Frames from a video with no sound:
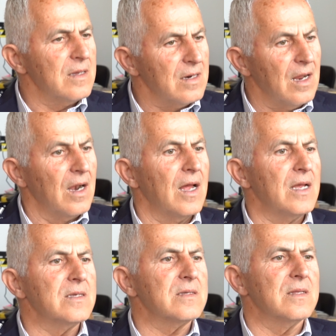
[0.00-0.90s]

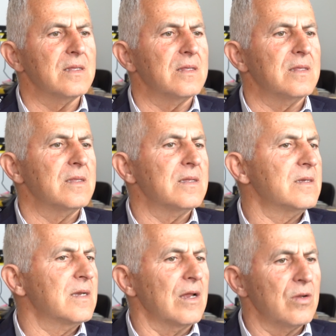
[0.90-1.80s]
realized that
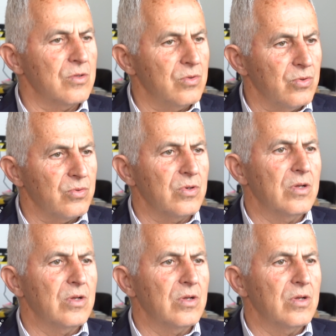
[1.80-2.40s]
he cannot do